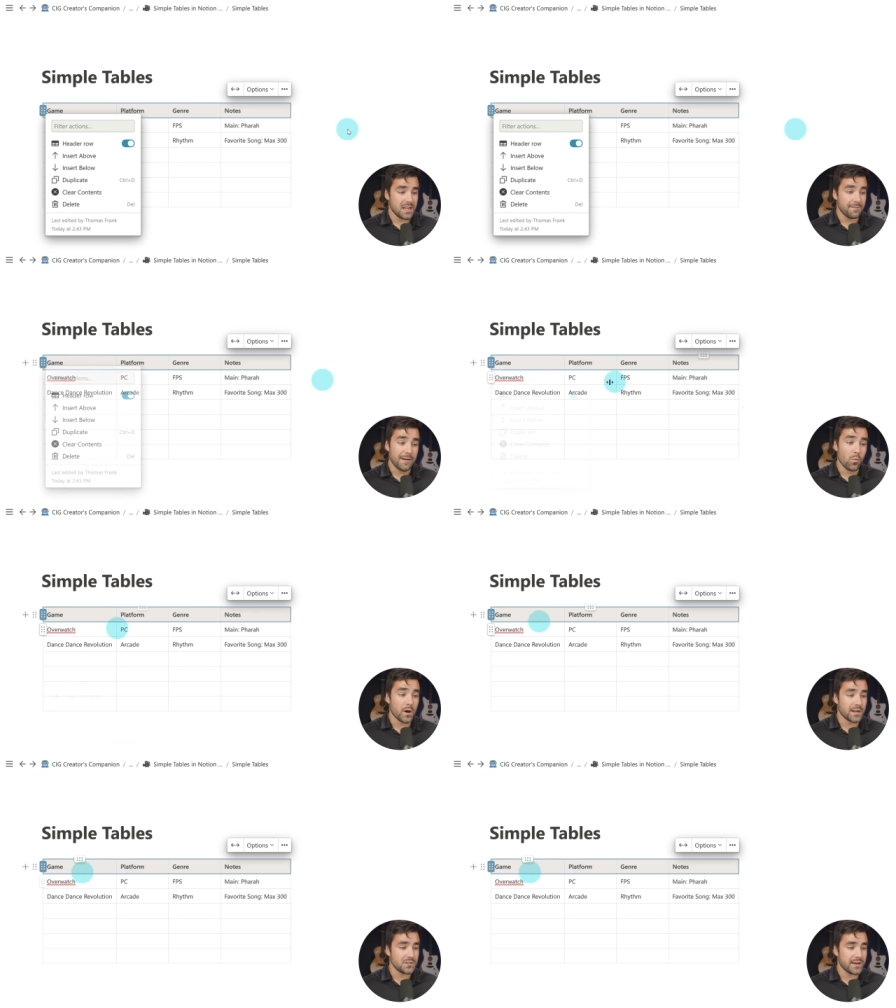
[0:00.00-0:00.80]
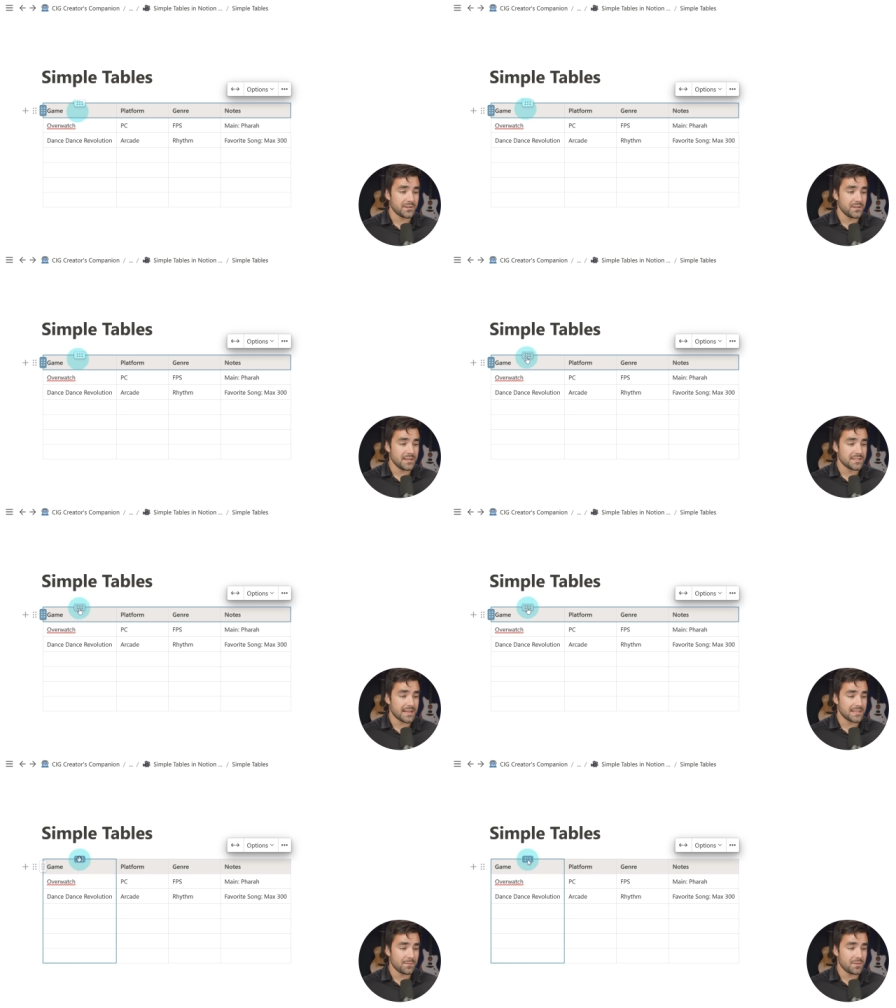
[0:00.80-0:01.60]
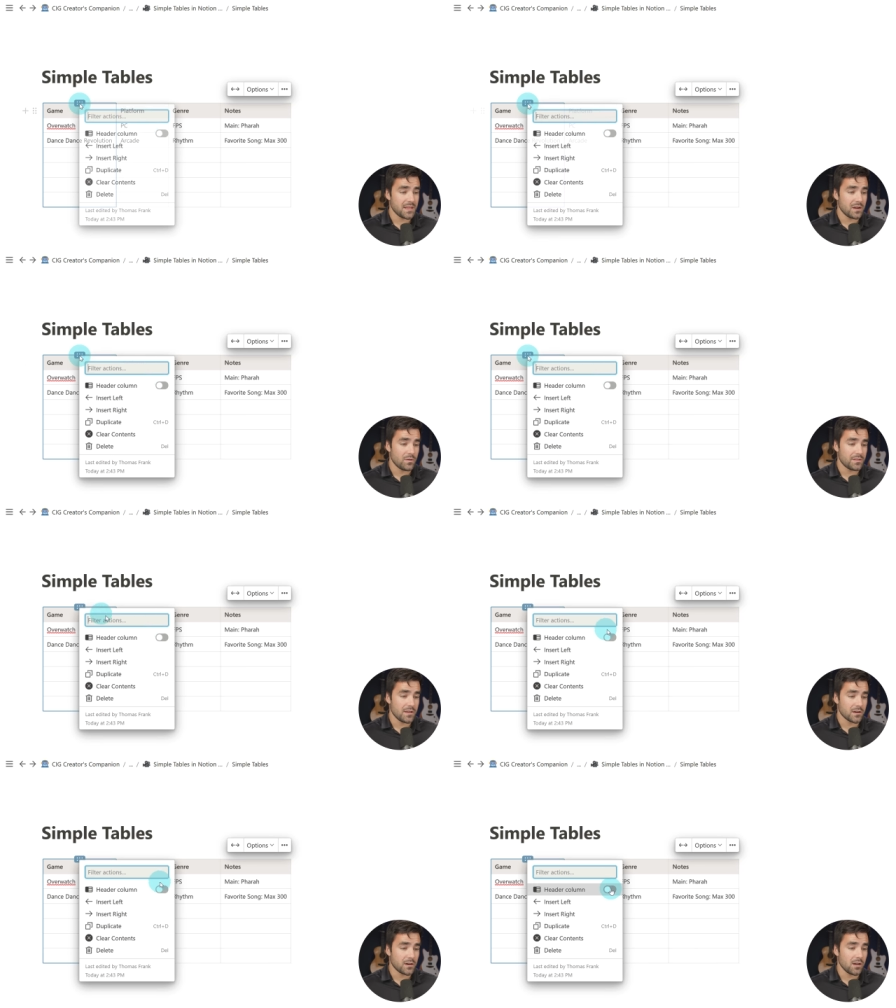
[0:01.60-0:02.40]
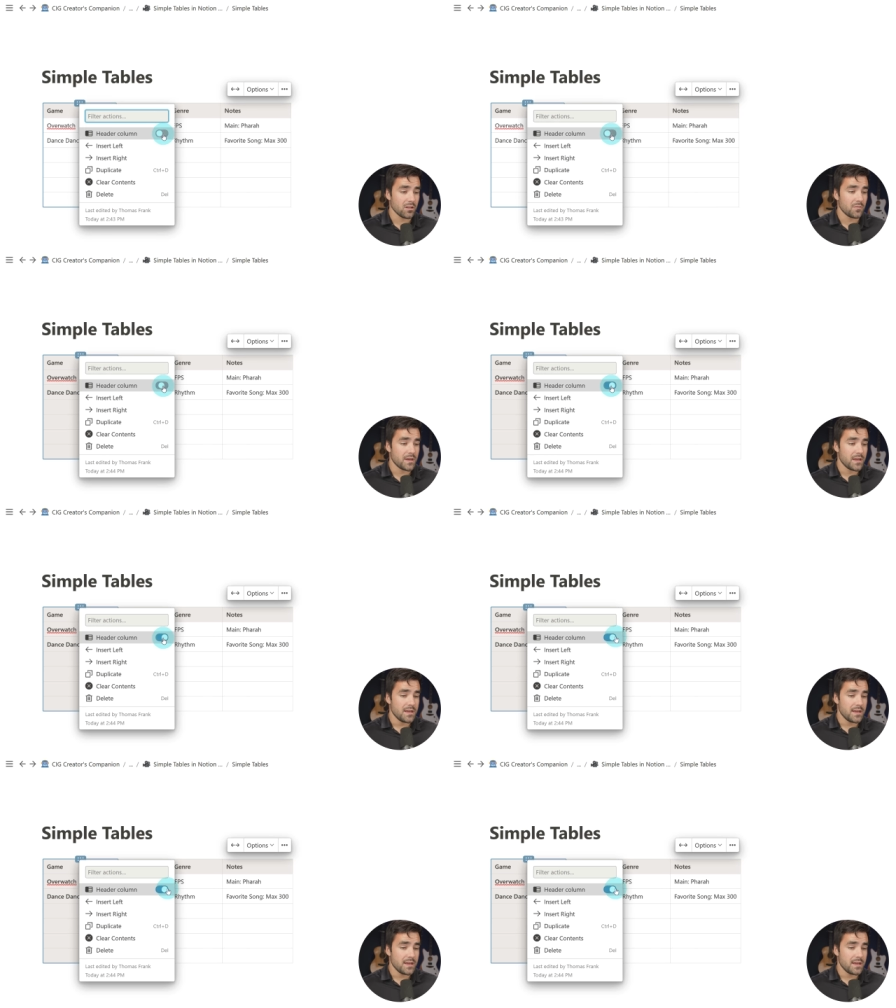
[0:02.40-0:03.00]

And if I wanted to, I could do the exact same thing with a column,